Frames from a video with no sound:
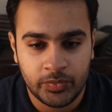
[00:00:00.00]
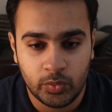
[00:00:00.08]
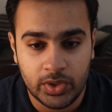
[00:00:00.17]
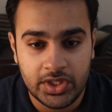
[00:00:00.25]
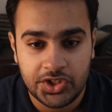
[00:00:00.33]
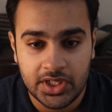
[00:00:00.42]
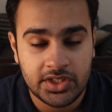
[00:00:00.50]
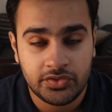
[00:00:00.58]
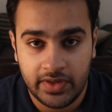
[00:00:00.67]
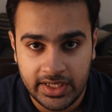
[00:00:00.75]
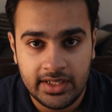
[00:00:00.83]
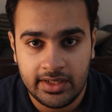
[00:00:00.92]
which is
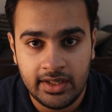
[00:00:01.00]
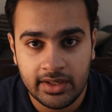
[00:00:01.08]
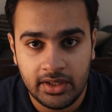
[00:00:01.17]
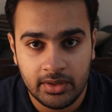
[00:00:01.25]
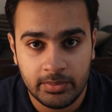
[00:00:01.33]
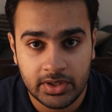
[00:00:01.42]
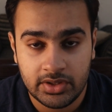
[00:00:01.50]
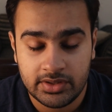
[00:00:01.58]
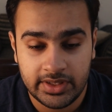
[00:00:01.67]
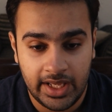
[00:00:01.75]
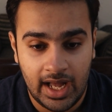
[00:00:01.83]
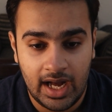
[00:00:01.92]
very rare because
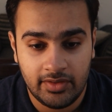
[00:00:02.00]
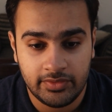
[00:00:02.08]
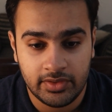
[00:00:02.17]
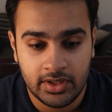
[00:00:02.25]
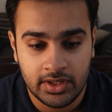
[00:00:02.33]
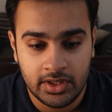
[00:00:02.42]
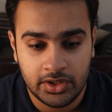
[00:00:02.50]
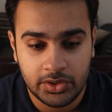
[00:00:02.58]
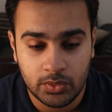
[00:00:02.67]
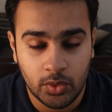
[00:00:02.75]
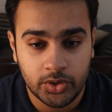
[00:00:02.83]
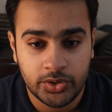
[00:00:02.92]
they have
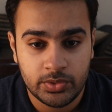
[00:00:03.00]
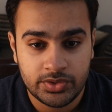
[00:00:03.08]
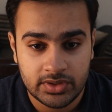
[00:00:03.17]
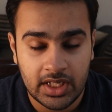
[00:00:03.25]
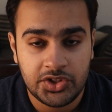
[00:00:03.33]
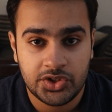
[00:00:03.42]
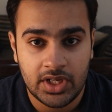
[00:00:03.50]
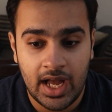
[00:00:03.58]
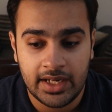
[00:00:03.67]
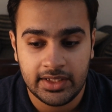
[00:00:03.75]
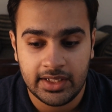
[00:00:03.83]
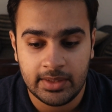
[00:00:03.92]
to go through such
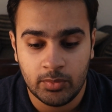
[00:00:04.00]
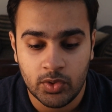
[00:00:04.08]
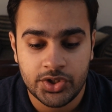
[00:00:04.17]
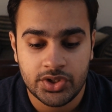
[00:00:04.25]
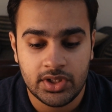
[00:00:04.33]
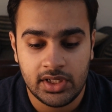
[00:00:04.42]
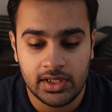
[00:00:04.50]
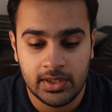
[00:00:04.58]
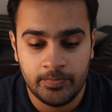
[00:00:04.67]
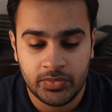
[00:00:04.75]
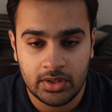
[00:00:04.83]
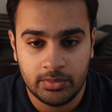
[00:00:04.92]
an emotional
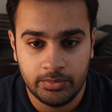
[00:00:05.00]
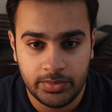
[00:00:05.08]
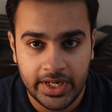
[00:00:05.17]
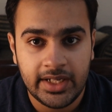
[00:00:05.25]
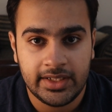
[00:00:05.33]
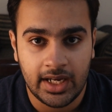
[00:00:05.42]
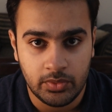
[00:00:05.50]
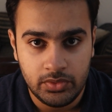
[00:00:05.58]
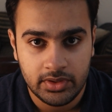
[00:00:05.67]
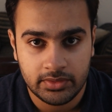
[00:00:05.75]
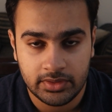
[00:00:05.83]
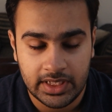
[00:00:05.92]
breakdown.